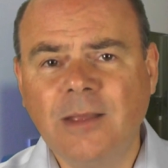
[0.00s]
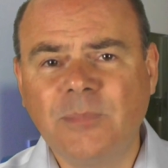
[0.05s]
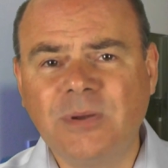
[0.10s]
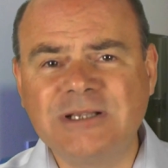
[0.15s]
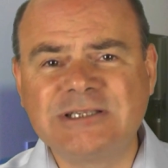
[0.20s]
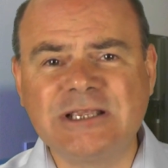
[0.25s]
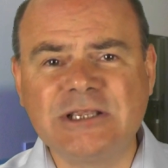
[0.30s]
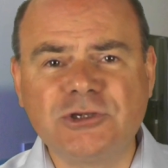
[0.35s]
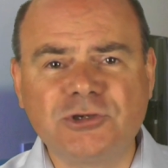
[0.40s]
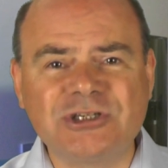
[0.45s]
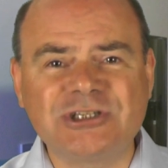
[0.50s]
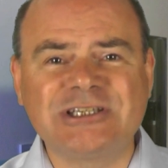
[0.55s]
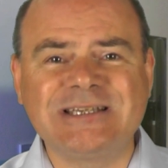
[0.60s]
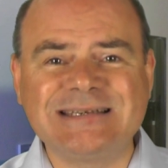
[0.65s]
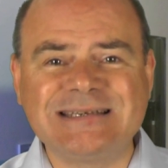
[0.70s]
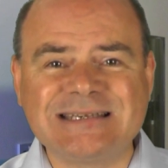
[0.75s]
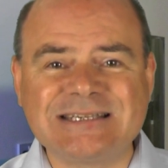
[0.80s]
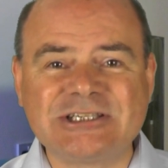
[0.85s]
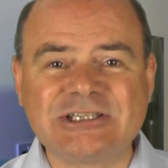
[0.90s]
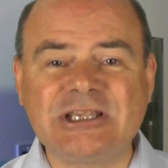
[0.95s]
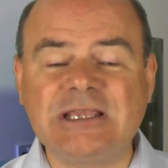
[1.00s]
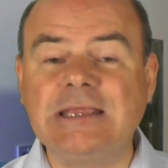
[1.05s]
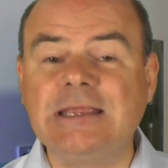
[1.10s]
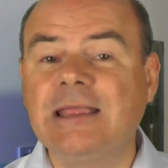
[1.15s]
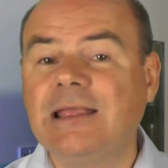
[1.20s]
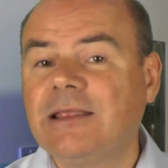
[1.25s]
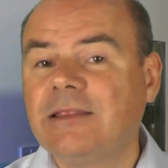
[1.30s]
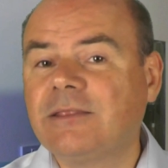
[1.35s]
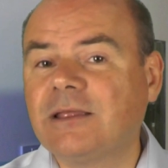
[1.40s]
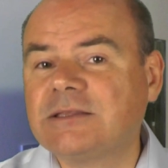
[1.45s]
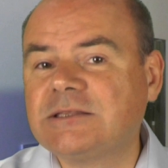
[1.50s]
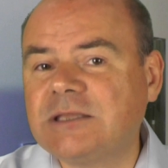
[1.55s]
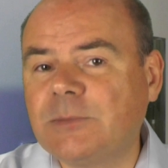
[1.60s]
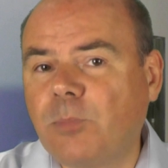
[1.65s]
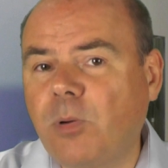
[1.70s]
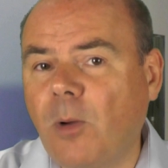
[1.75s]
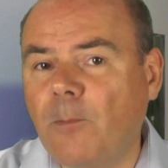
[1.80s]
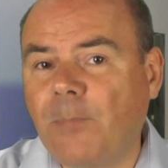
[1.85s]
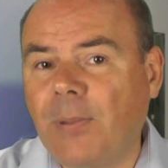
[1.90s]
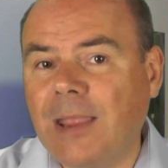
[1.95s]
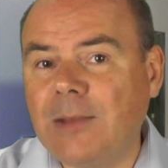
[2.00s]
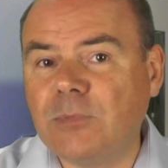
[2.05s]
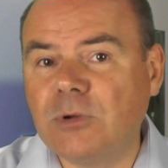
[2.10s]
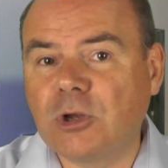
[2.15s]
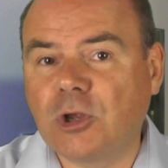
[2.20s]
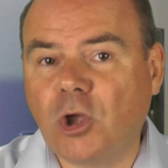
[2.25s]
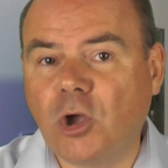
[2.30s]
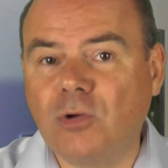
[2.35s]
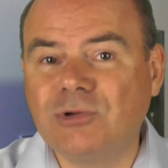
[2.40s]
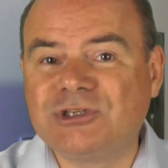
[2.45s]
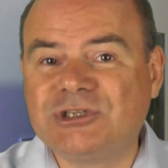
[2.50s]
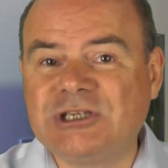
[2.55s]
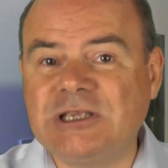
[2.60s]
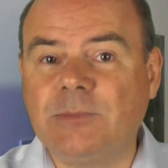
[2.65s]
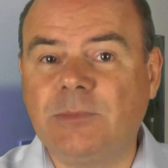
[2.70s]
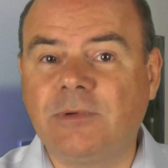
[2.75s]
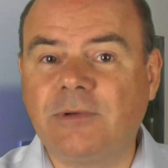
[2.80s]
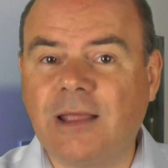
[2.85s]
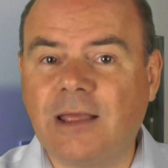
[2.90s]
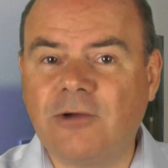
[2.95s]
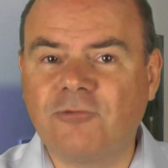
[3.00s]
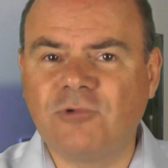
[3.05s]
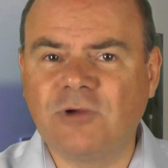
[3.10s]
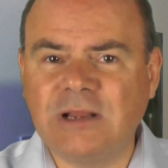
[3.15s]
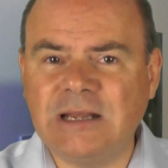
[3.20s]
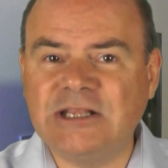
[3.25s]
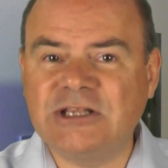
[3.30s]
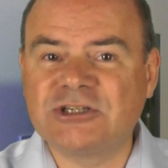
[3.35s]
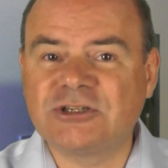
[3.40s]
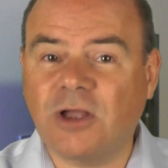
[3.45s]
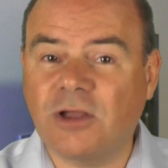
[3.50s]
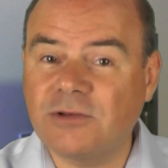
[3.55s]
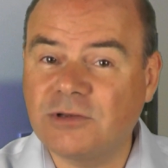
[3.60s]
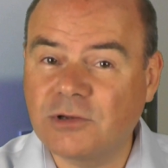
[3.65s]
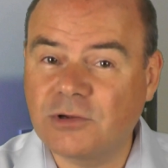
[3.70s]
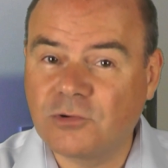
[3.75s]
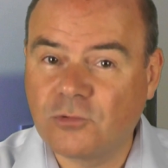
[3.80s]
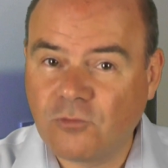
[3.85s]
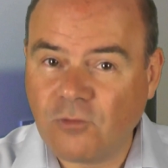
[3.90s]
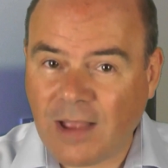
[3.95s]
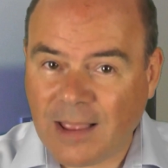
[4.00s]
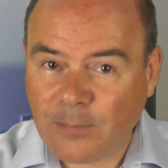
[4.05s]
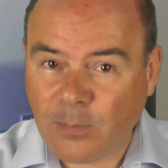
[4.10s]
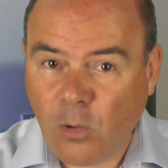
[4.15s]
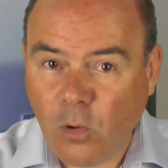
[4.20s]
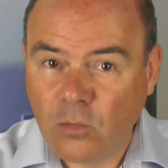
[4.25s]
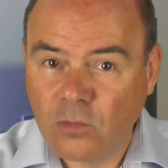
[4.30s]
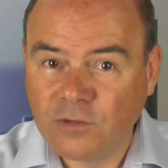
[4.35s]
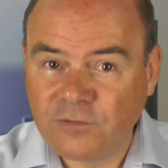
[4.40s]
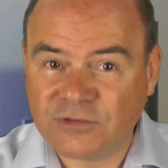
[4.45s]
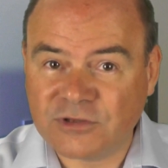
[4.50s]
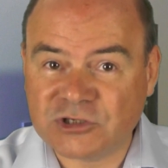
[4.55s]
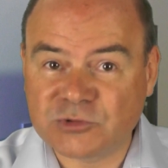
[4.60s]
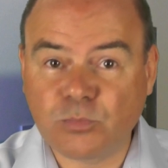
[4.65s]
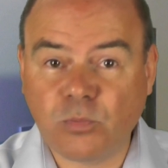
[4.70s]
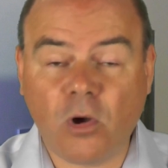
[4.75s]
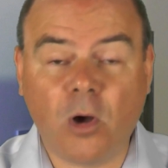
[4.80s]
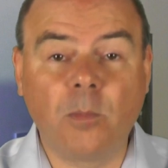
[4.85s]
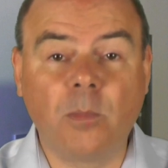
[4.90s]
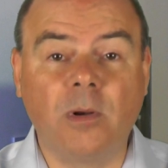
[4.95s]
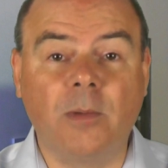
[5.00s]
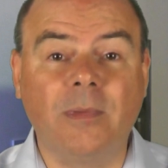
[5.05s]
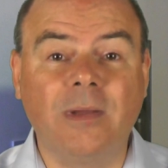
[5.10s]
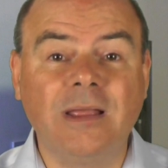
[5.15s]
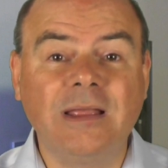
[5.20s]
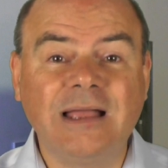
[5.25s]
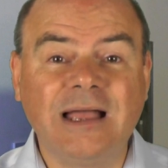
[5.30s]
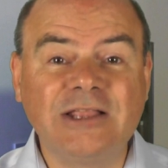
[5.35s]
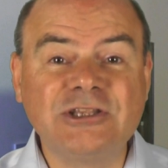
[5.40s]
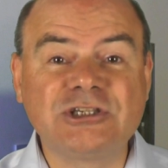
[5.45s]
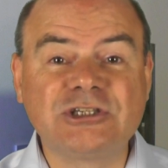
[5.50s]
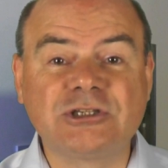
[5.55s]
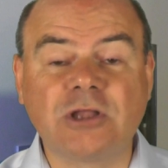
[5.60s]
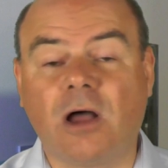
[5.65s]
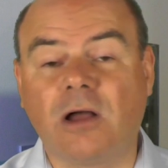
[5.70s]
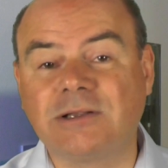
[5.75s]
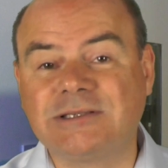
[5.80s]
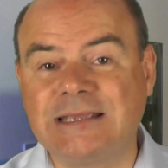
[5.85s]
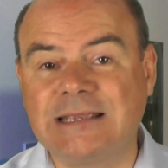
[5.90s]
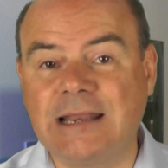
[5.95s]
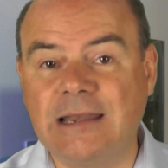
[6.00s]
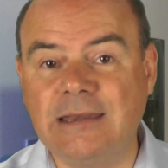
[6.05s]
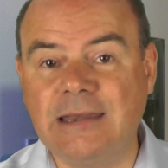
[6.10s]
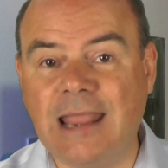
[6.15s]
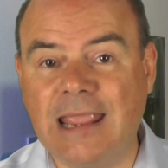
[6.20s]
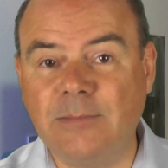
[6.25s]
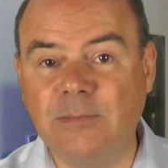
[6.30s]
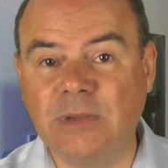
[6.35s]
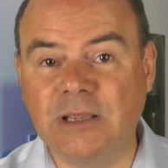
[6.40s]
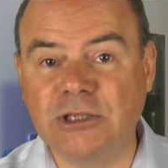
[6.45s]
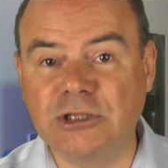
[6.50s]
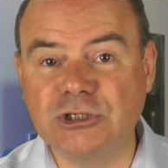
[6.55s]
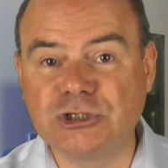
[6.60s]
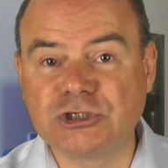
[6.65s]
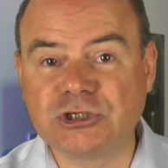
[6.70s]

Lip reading: but it's interesting to see that the prompt payment code team are now really starting to grab hold of this problem and starting naming and